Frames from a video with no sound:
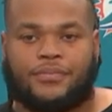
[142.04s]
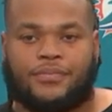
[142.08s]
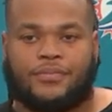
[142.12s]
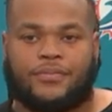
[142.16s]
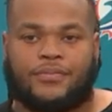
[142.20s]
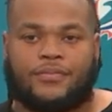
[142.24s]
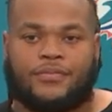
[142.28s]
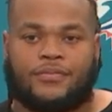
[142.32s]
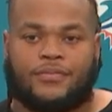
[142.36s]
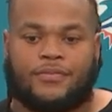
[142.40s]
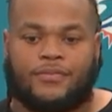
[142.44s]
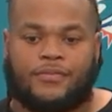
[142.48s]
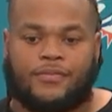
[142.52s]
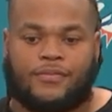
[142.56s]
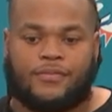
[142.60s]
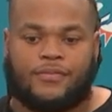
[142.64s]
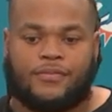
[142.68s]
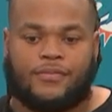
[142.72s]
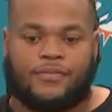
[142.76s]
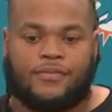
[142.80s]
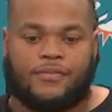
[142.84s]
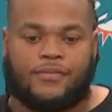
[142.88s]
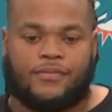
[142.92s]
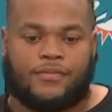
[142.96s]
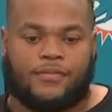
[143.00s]

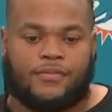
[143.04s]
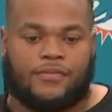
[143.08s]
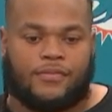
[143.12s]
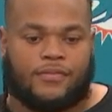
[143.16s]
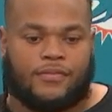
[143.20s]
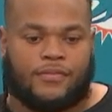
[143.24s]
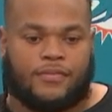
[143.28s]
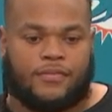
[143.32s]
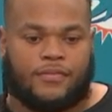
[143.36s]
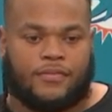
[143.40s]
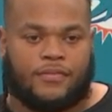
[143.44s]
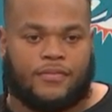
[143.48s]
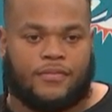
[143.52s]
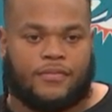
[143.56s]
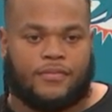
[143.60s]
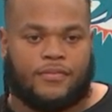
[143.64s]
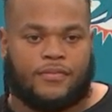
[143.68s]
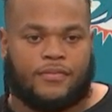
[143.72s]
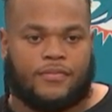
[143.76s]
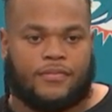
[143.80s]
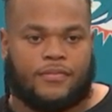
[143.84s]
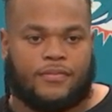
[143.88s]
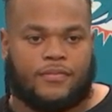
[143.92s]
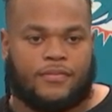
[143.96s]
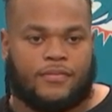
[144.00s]

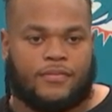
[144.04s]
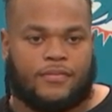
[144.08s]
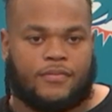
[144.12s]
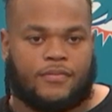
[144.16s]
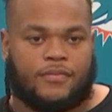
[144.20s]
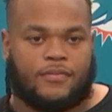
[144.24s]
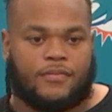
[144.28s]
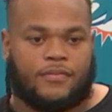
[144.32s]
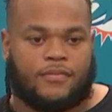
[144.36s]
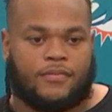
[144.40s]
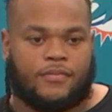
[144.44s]
[no speech]